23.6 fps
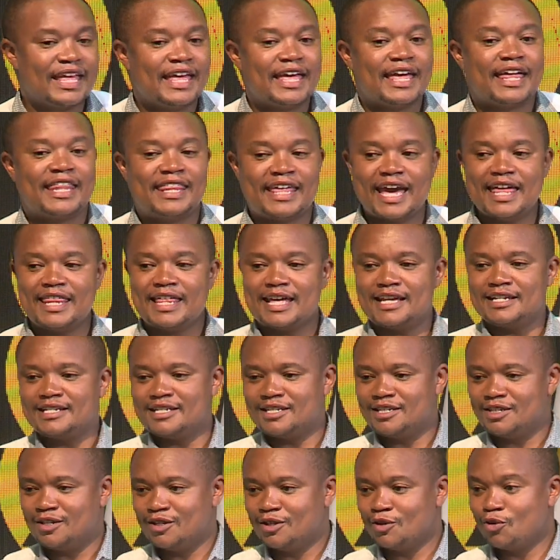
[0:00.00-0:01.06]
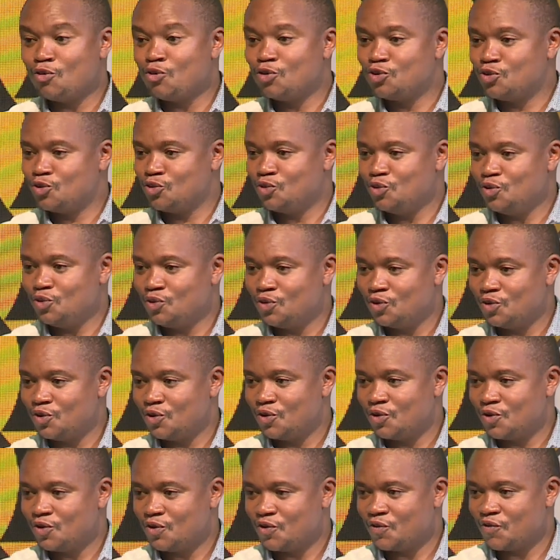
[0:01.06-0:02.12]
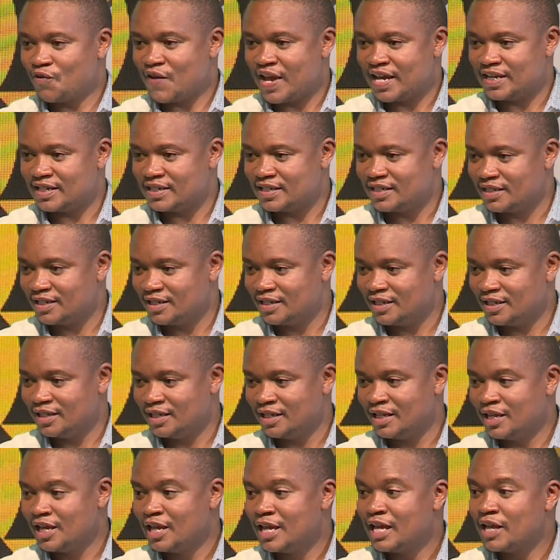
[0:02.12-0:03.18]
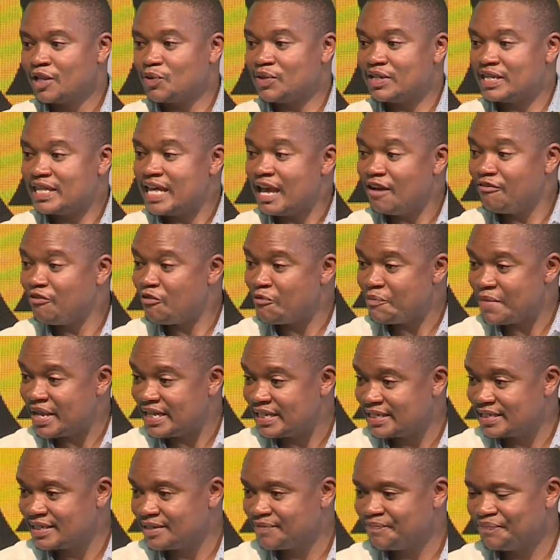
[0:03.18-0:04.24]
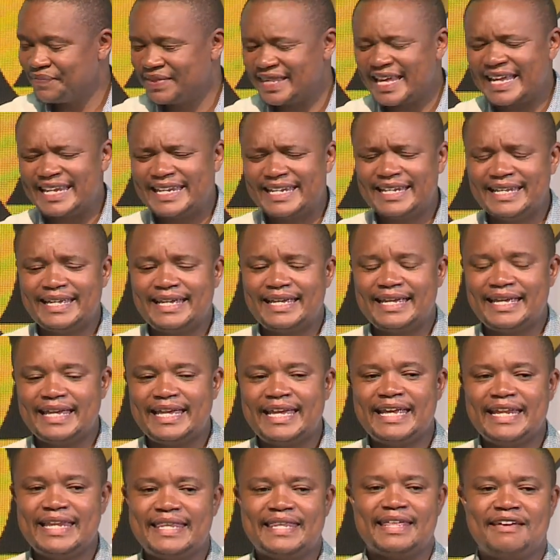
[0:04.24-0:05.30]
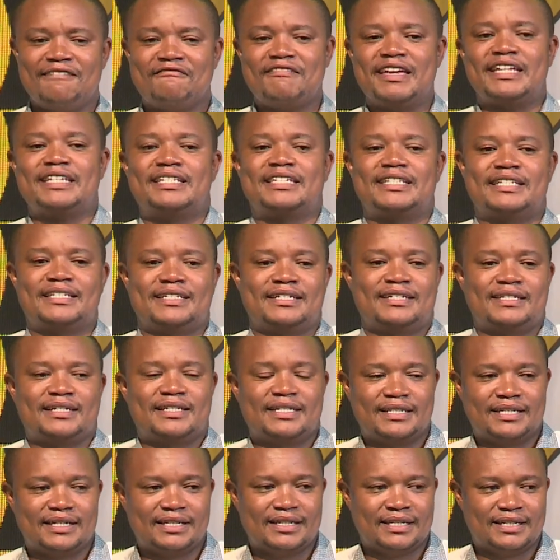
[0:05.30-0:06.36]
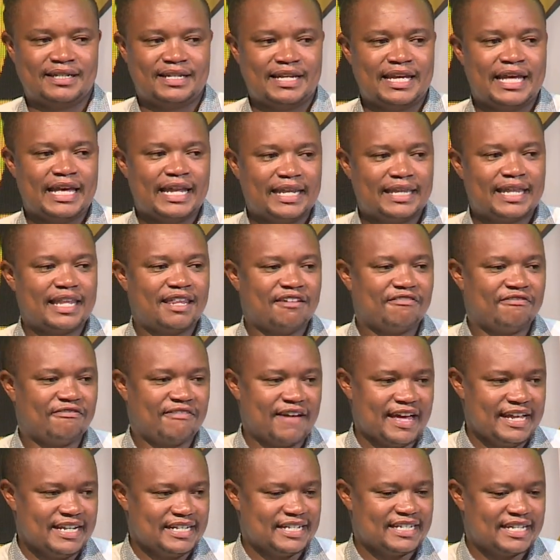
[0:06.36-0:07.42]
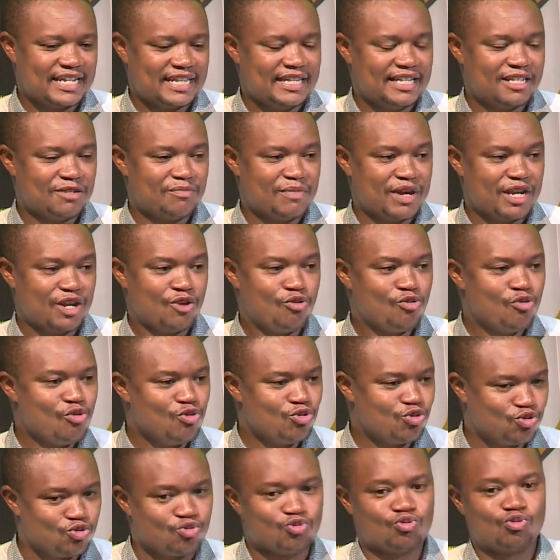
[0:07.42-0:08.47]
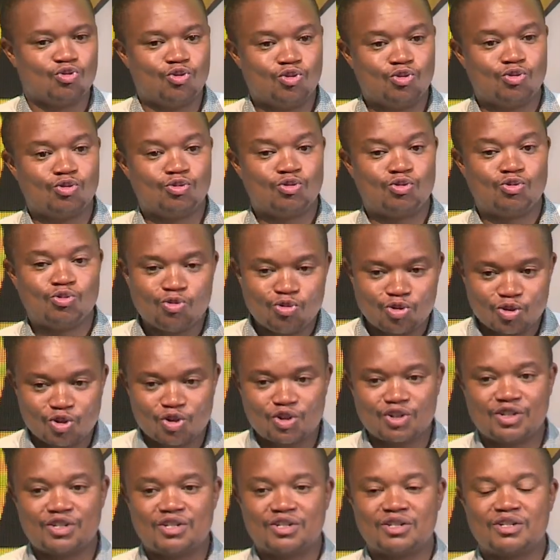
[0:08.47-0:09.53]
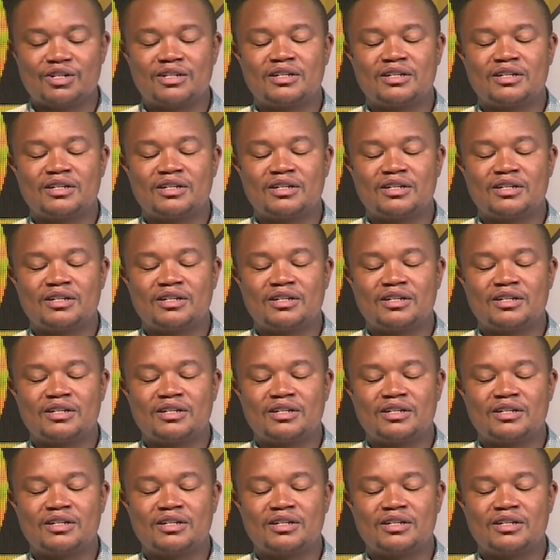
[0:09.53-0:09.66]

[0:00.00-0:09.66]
The others go to funds. So it therefore means that in the event that the funds that this money goes to do not